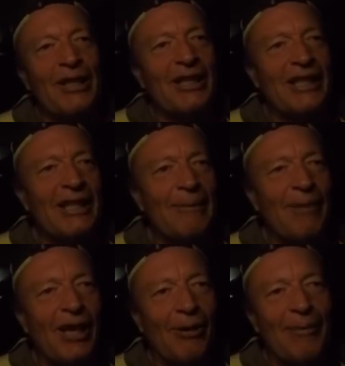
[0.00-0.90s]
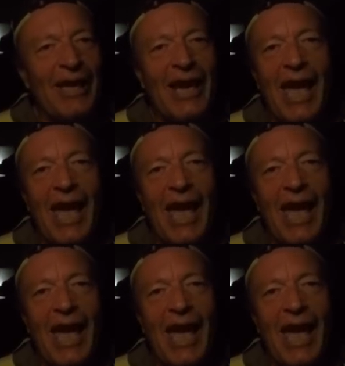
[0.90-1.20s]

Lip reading: you can email me at